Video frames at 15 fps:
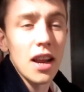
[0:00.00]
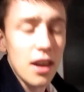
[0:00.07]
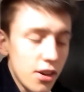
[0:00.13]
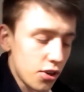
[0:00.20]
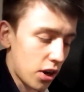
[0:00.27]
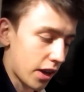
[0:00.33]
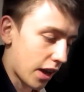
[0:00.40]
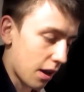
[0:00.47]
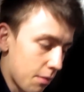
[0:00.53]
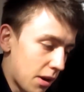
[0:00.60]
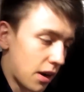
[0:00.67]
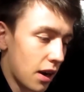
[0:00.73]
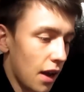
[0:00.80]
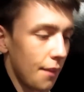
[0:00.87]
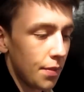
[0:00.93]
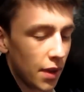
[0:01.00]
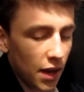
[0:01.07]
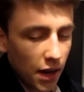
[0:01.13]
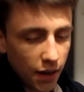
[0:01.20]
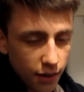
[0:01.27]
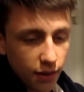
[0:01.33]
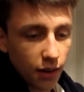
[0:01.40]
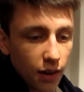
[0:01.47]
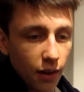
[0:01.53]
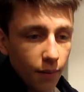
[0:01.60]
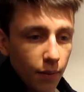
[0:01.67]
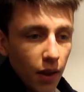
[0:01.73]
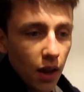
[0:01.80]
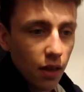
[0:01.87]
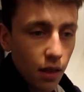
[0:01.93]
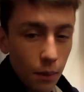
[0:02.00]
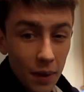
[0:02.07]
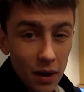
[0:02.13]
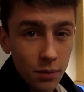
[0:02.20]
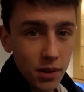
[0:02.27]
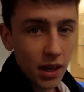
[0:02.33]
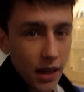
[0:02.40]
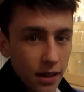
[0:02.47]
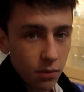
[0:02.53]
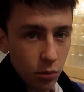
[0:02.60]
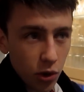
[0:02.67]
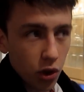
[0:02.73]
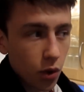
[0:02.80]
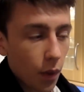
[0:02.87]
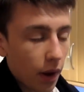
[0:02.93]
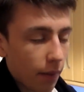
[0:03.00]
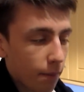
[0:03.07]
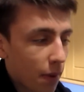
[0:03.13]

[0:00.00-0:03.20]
Literally came in, had dinner, then went upstairs and was doing